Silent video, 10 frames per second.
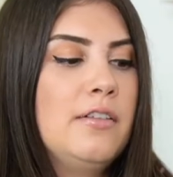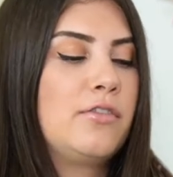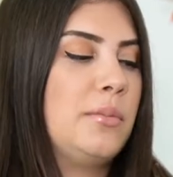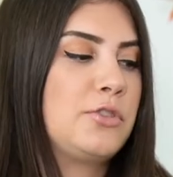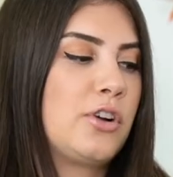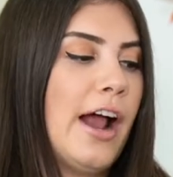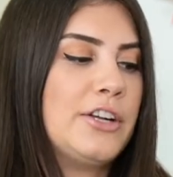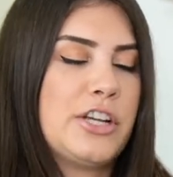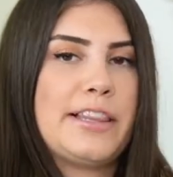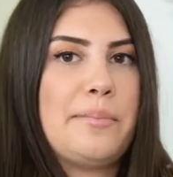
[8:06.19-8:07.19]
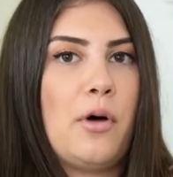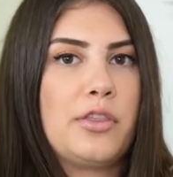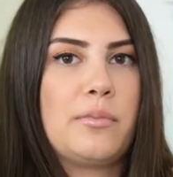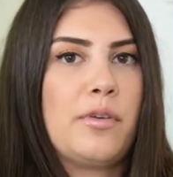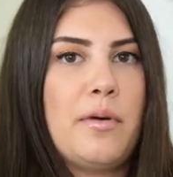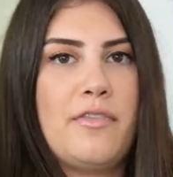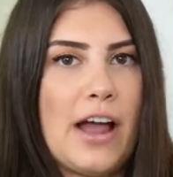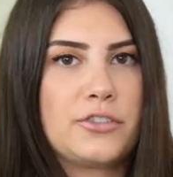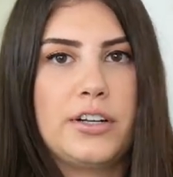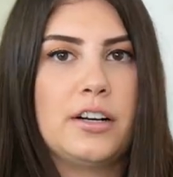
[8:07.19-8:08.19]
from scratch, like they bought them from a
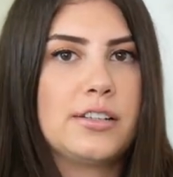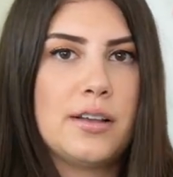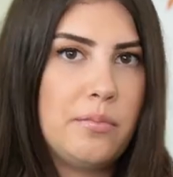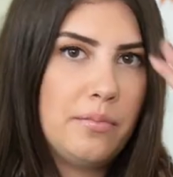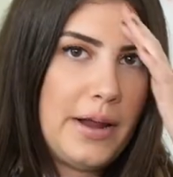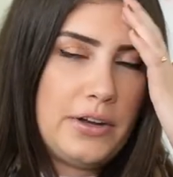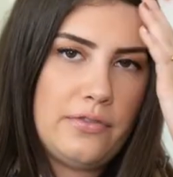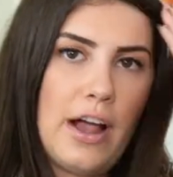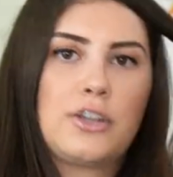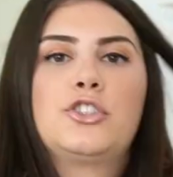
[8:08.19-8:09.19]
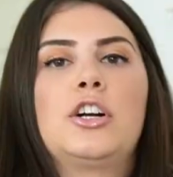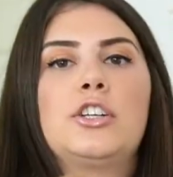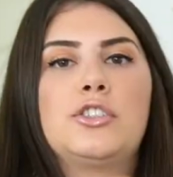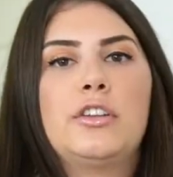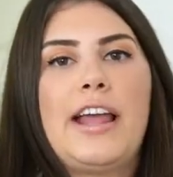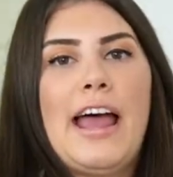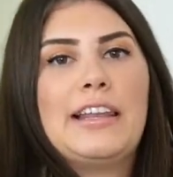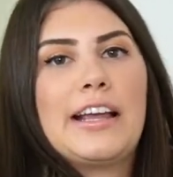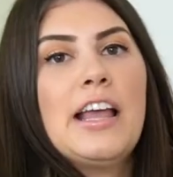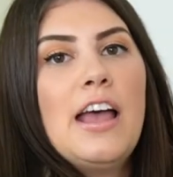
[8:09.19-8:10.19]
factory or some manufacturer, so they had
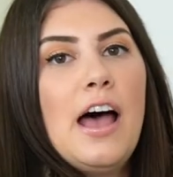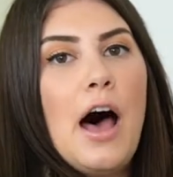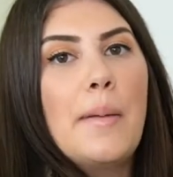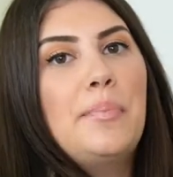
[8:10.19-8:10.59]
like a